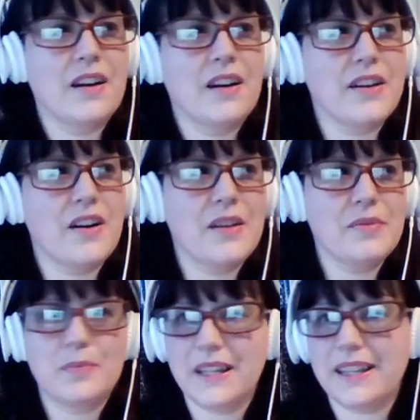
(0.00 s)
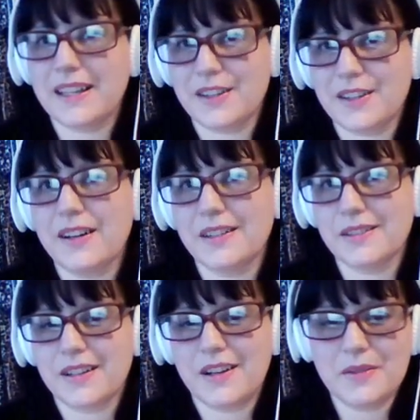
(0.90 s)
And I would be that
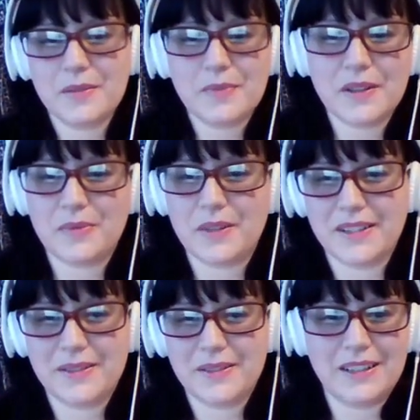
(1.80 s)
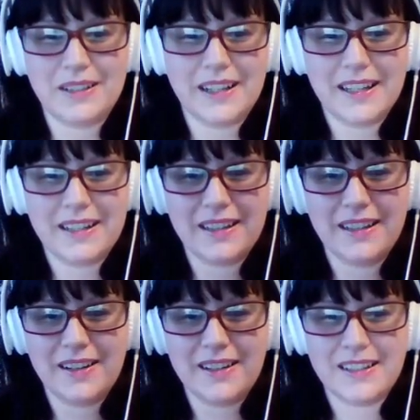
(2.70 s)
child. I would be the one who would be like,
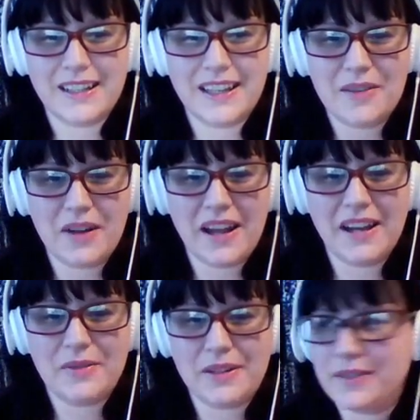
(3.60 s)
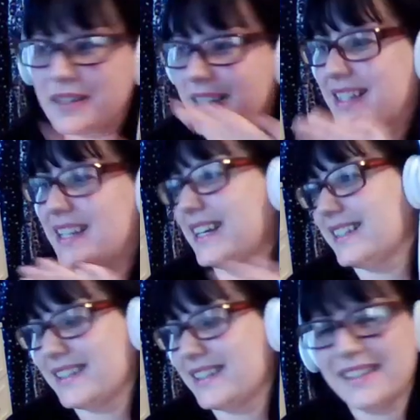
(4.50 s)
you know, I don't care what anyone else is saying.